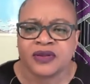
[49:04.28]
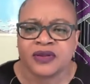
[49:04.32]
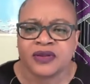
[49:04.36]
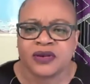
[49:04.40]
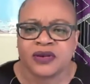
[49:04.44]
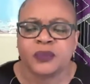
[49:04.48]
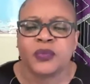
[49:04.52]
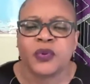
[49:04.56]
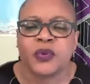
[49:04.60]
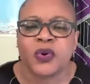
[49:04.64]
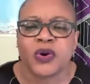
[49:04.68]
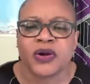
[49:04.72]
the Du
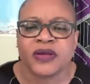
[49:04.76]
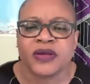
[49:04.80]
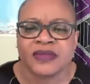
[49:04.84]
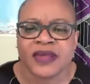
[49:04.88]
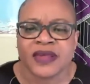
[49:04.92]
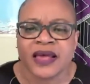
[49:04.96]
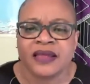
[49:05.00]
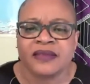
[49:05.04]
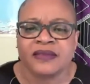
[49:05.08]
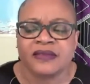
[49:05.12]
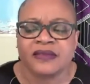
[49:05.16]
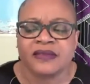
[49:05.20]
Bois
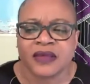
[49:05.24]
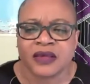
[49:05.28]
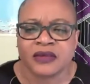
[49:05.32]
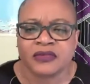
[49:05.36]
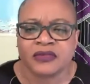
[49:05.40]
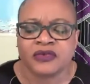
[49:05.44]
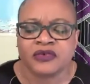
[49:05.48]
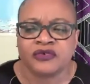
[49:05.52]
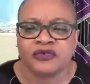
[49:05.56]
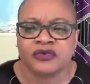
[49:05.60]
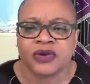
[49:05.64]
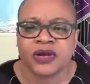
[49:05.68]

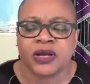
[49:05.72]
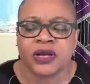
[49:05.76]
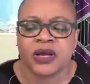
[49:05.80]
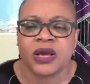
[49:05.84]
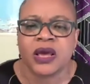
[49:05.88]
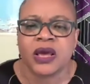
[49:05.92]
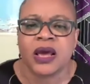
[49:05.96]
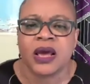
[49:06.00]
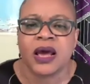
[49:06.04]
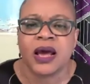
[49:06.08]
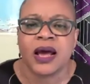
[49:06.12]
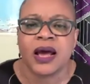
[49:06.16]
ancestry,
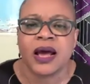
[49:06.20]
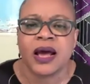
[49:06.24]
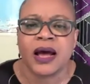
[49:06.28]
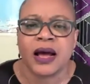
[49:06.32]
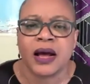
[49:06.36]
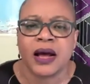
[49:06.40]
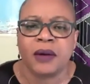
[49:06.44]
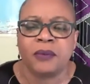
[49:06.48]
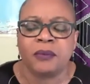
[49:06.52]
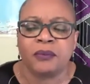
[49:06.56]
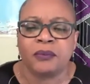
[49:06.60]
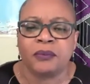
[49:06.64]

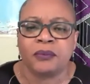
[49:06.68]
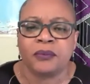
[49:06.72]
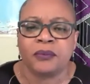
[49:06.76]
had